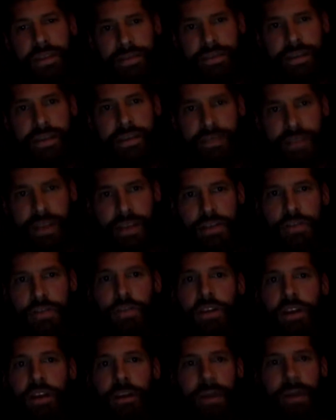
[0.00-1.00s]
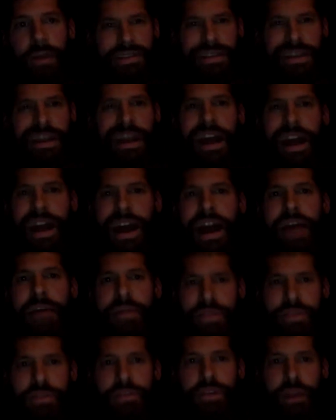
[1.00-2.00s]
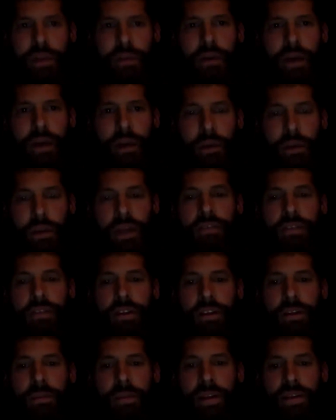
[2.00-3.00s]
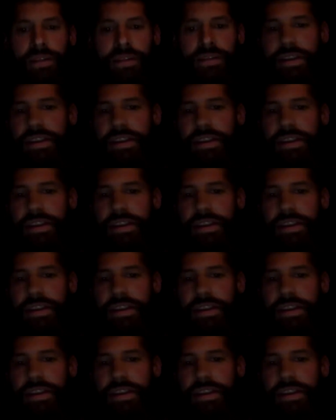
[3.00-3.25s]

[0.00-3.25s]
Is that, is that true, young man? I said, yeah, absolutely. I, w- I would love to go to Penn State.